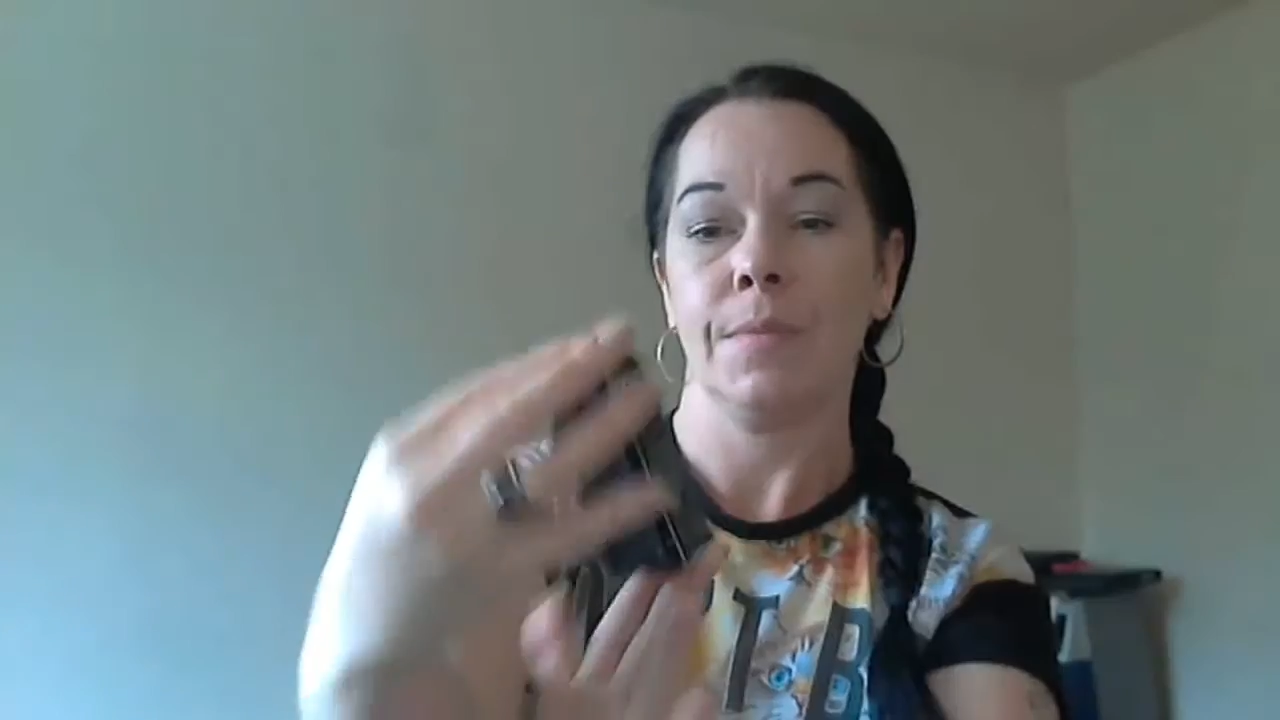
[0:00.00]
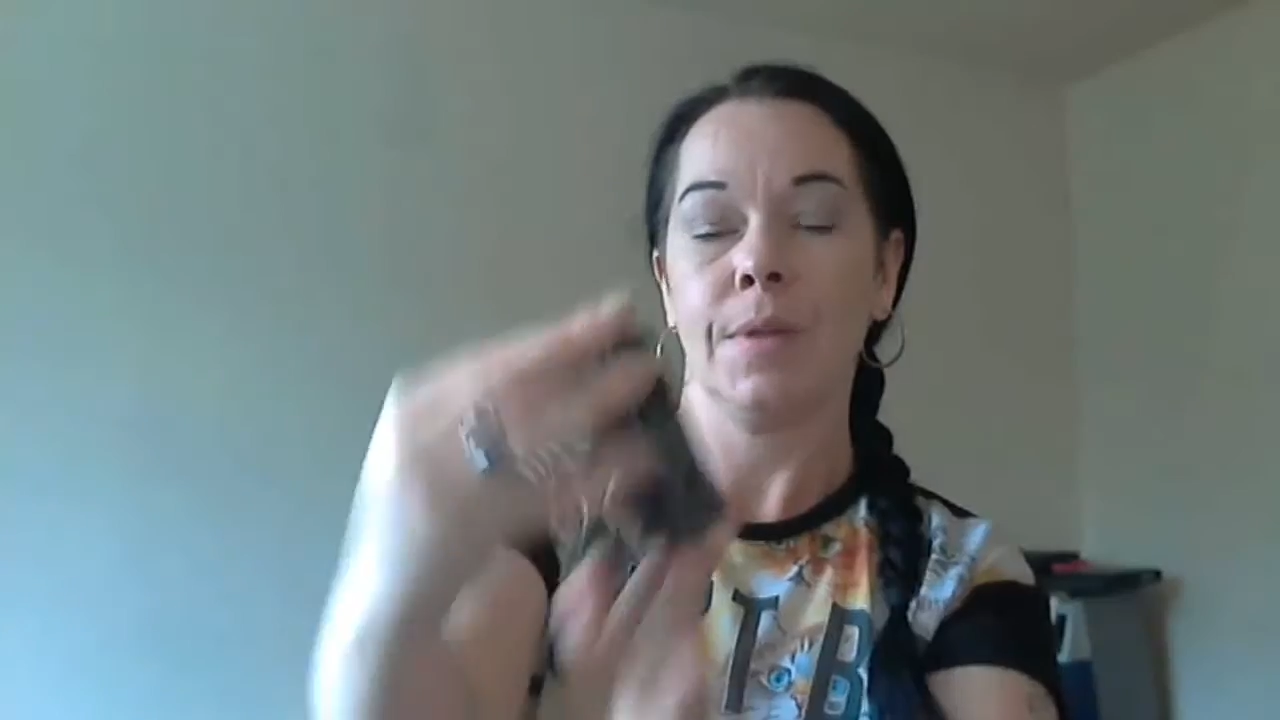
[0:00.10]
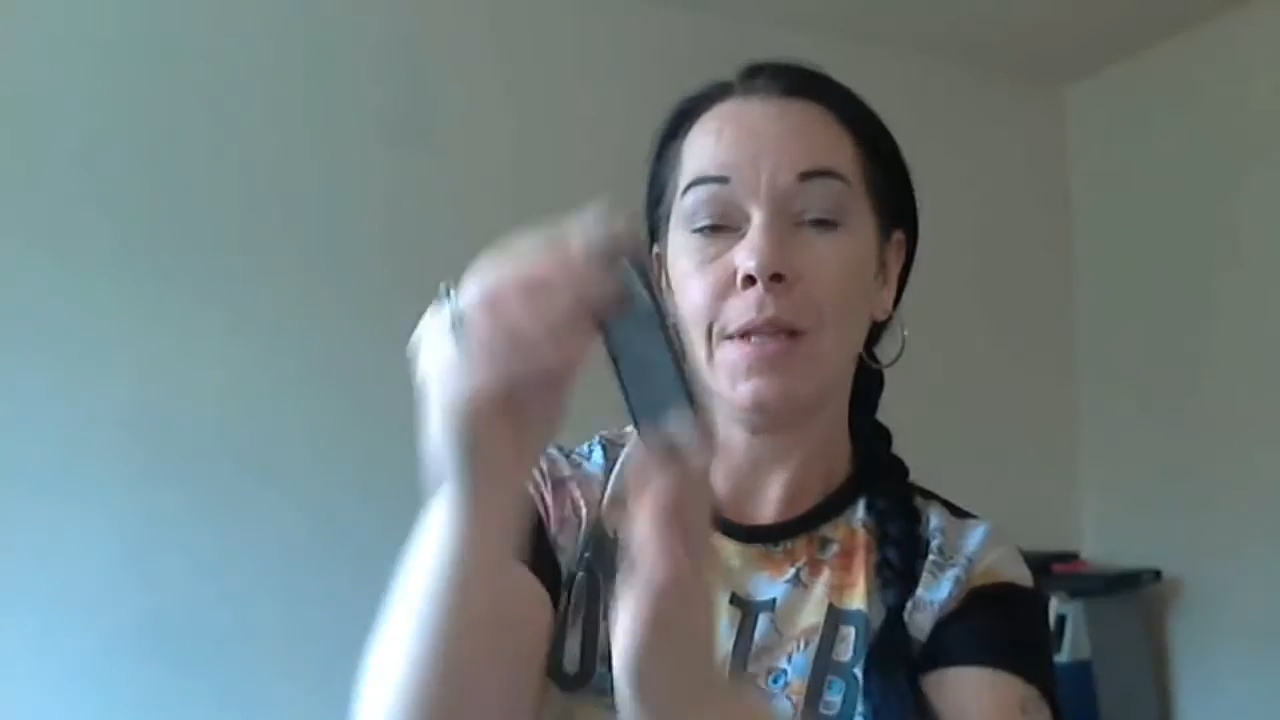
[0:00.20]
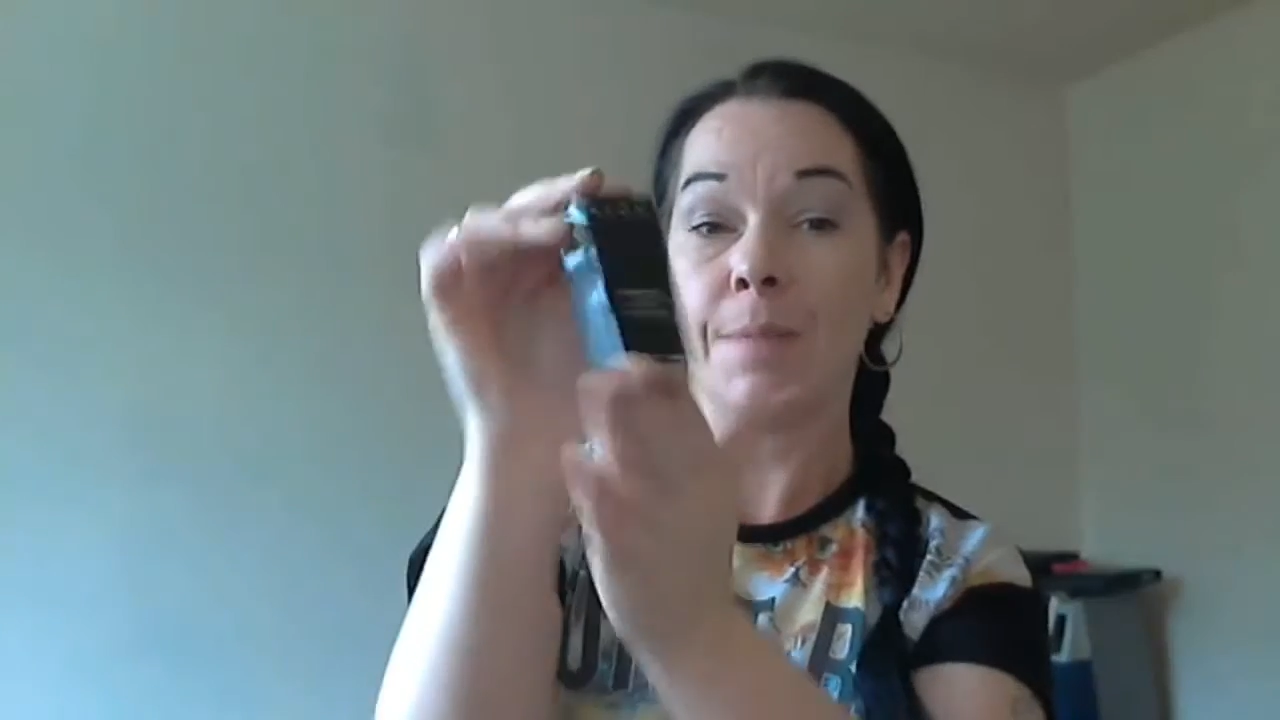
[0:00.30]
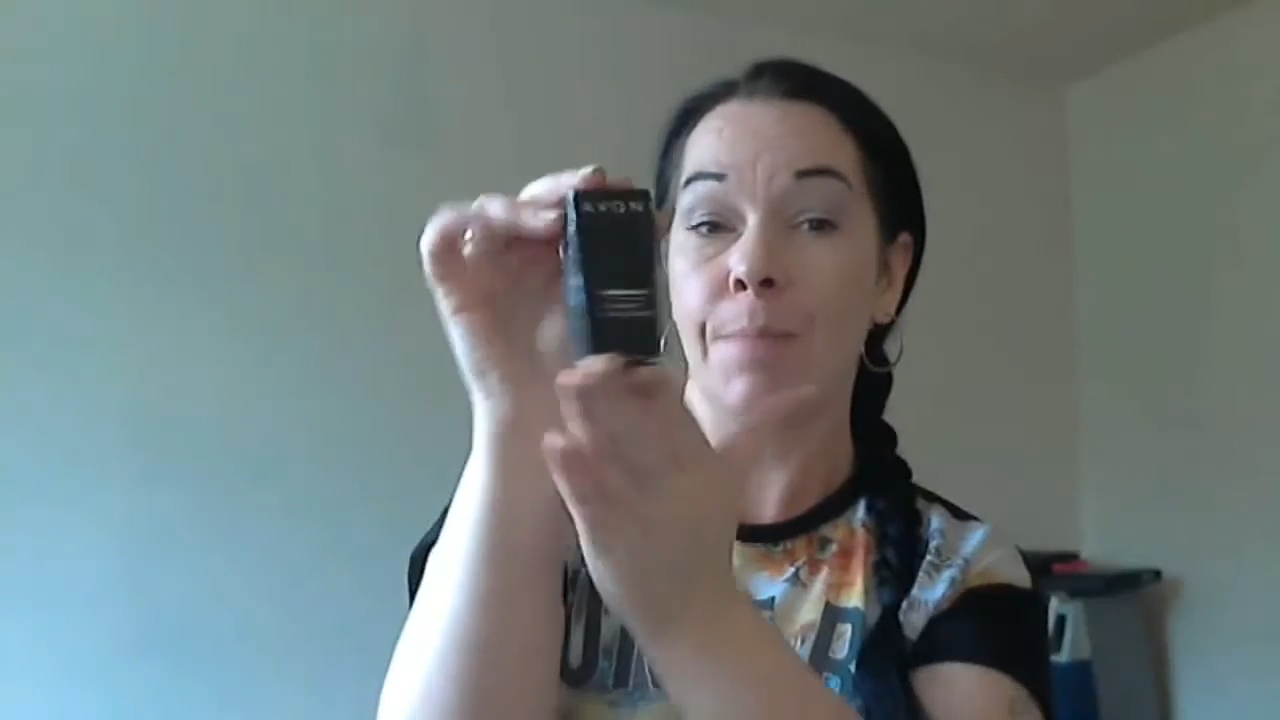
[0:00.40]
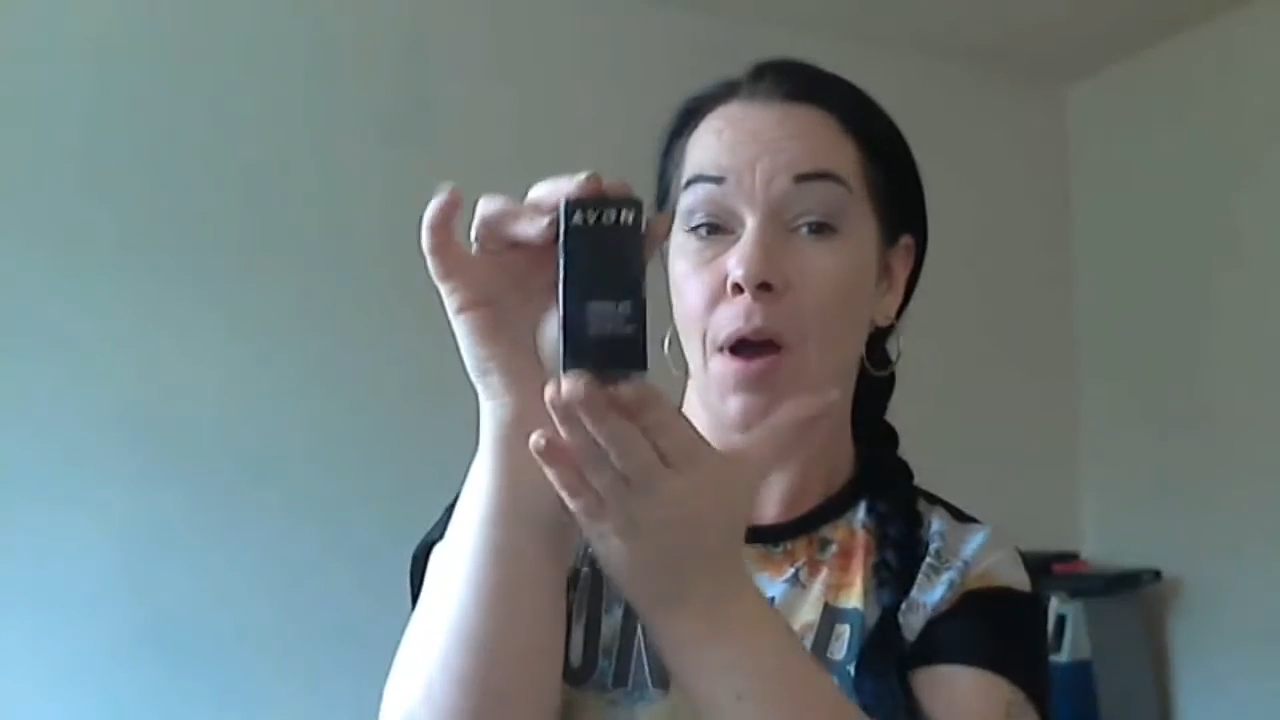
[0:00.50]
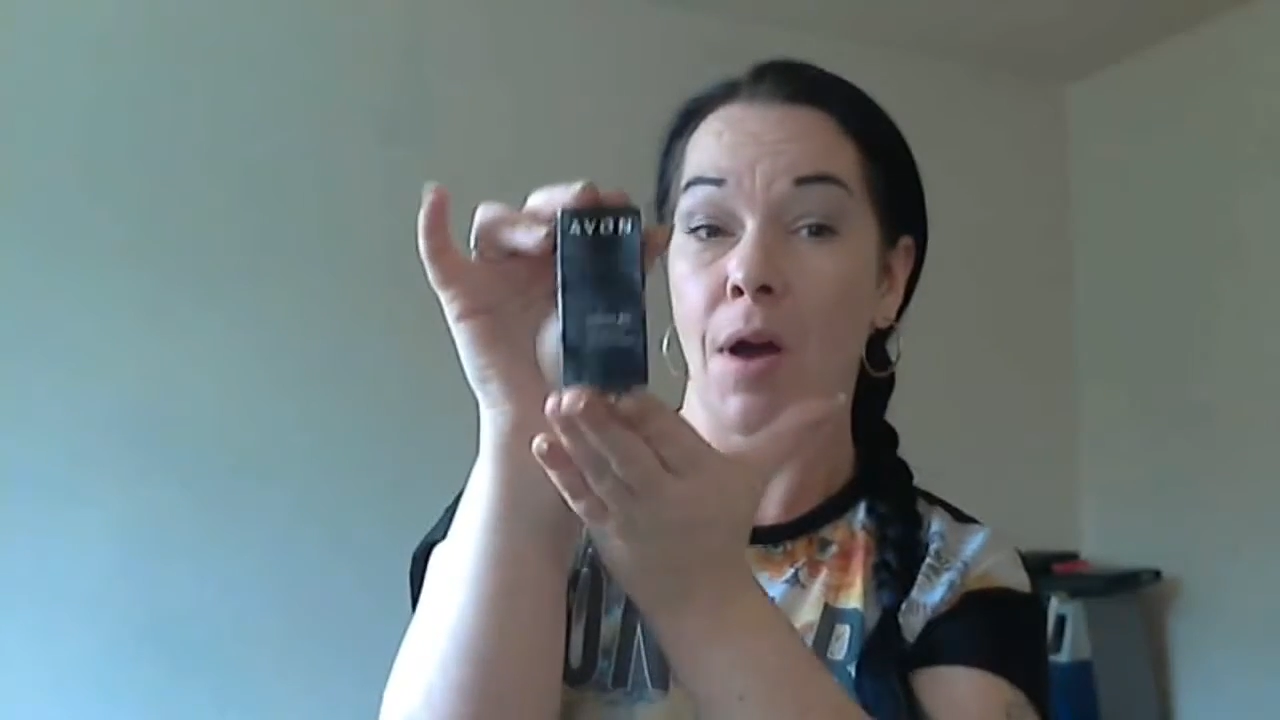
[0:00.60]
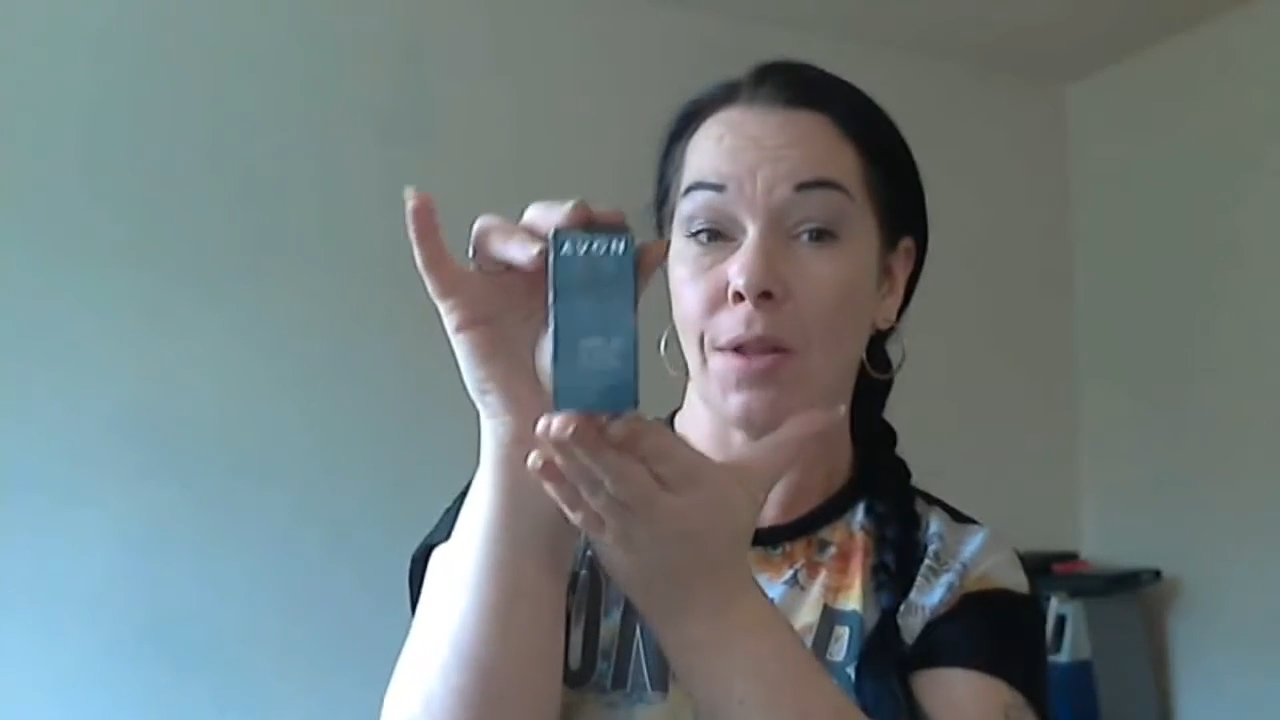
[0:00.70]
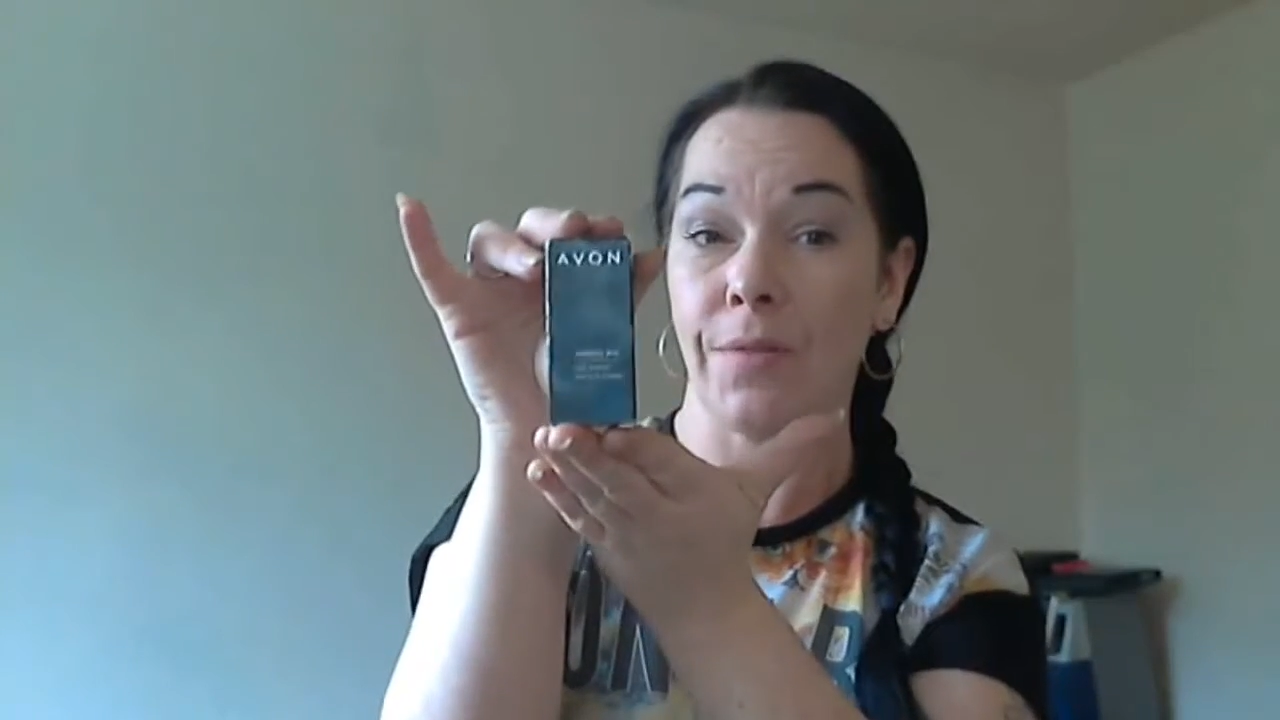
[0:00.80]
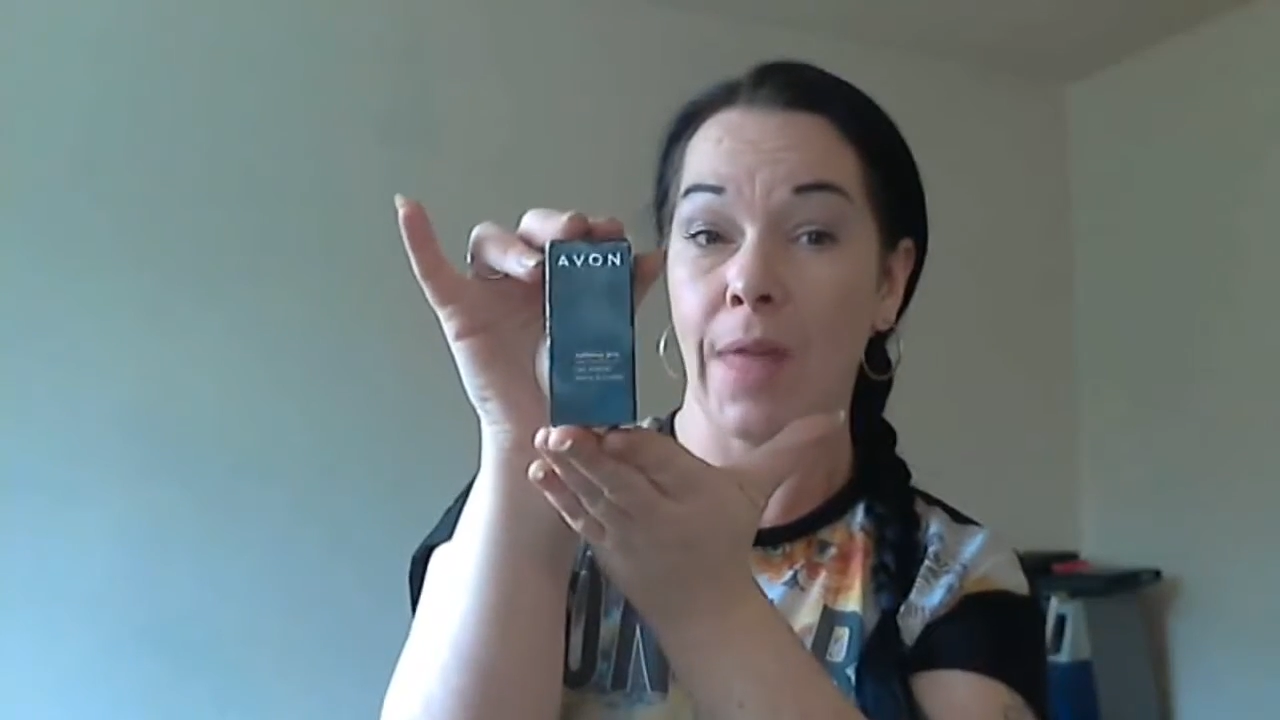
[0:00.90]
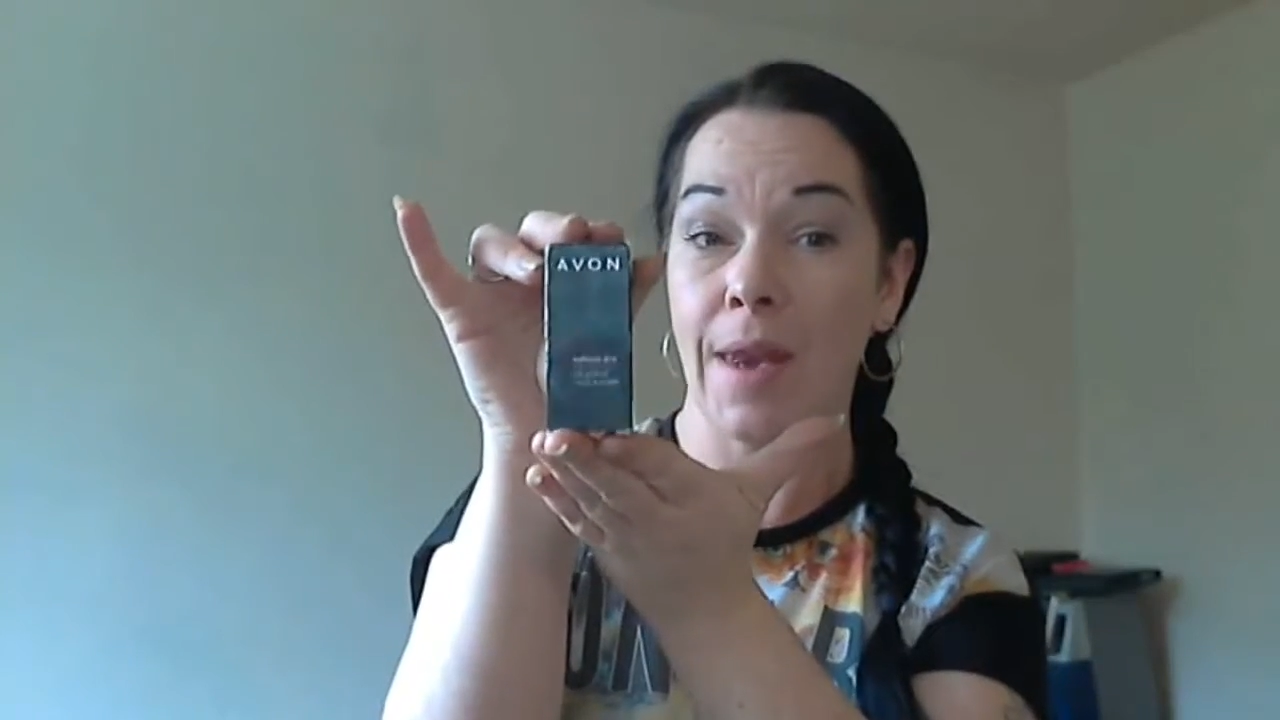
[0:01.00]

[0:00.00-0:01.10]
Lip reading: It is part of their